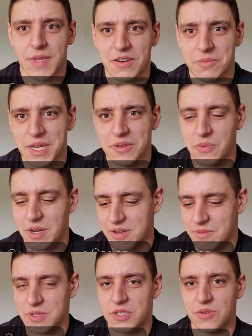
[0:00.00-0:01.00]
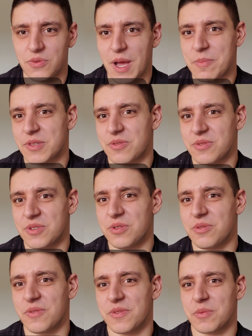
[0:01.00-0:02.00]
Hey everybody, welcome to episode
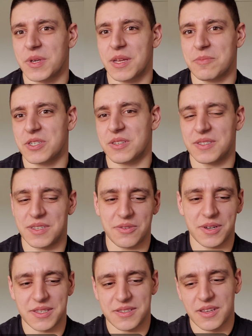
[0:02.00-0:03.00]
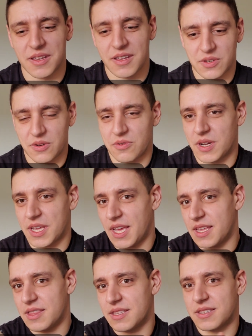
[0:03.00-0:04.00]
2 of the Redemption series. So
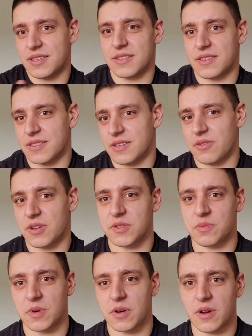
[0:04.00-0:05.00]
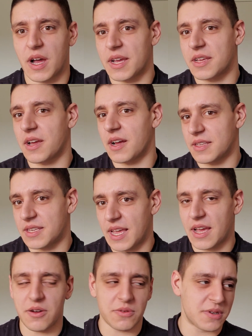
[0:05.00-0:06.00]
again, this is a series where I cut
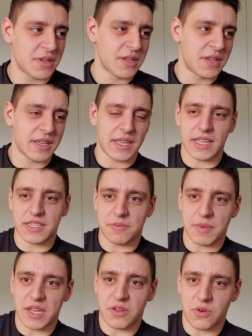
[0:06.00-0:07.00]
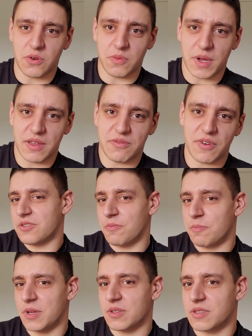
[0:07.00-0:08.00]
down, get to my goal weight, also
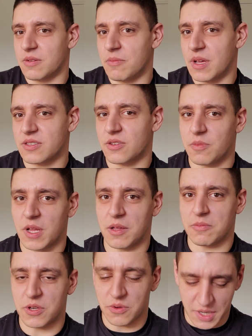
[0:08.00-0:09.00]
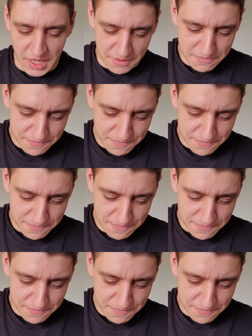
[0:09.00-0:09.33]
build some muscle while I'm doing it.